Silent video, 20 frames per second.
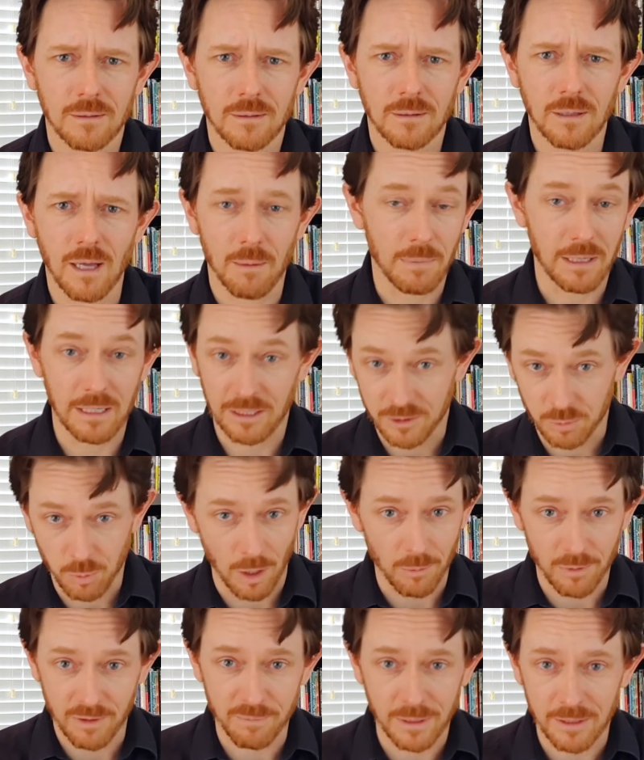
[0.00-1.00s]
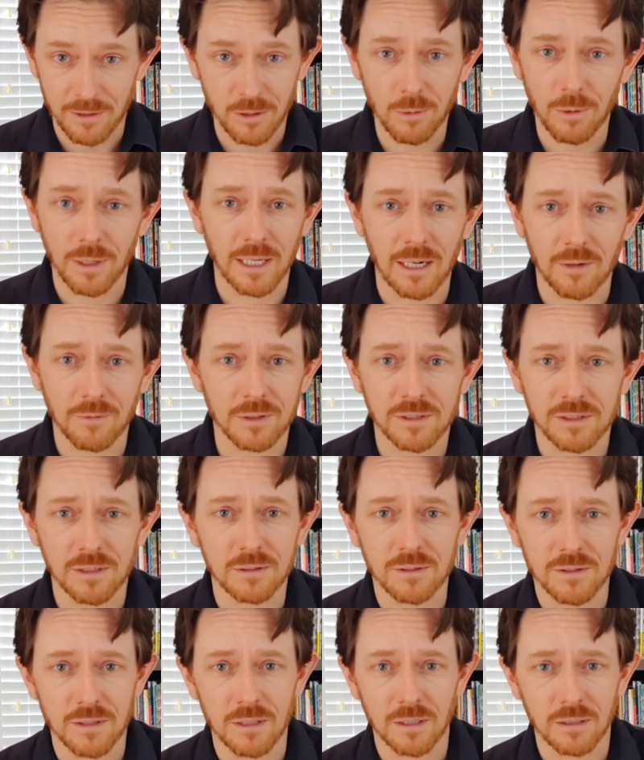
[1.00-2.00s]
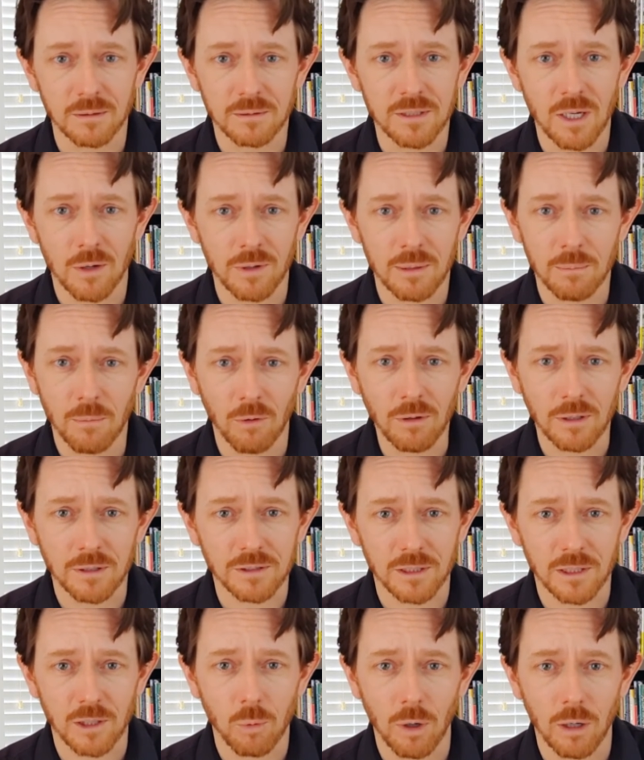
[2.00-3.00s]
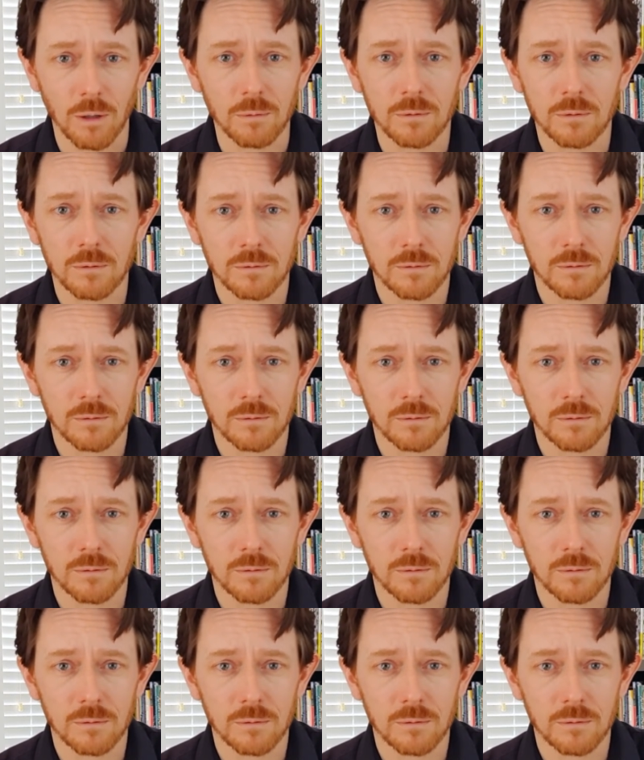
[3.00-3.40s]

I mean, it's what we've been doing ever since the Toni Morrison quote.